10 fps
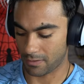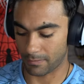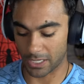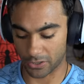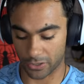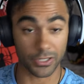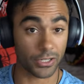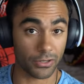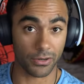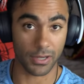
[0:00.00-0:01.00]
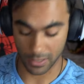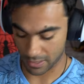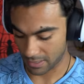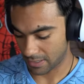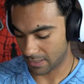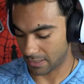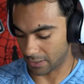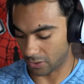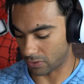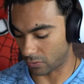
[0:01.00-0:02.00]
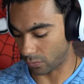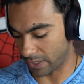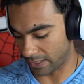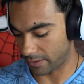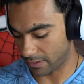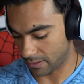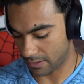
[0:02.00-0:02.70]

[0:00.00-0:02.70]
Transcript: make sure you do. You can win